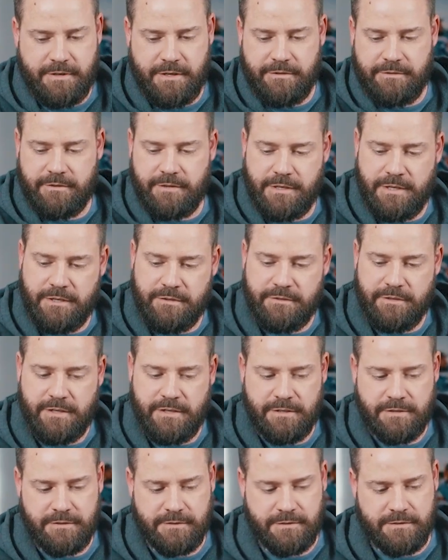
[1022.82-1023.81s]
nice and
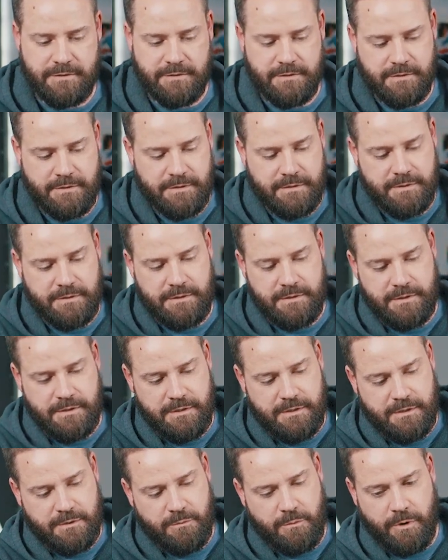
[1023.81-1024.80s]
easy.
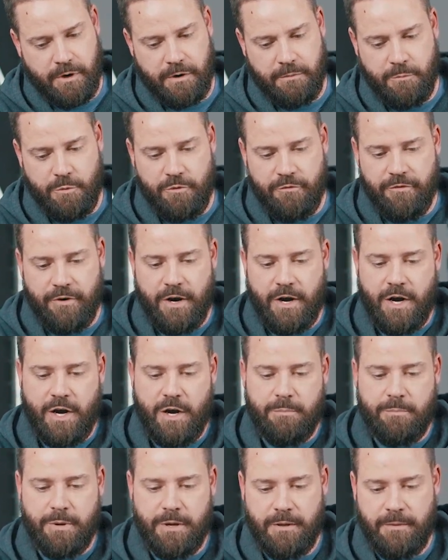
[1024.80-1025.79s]
We're gonna move
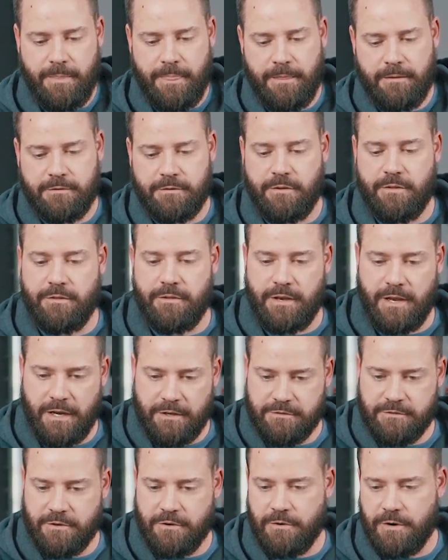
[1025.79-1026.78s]
up to the
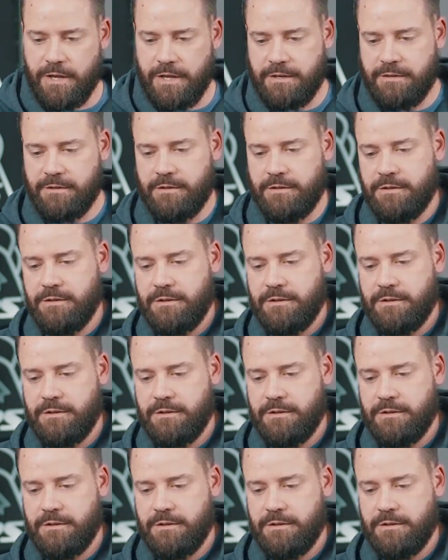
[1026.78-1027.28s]
next grit.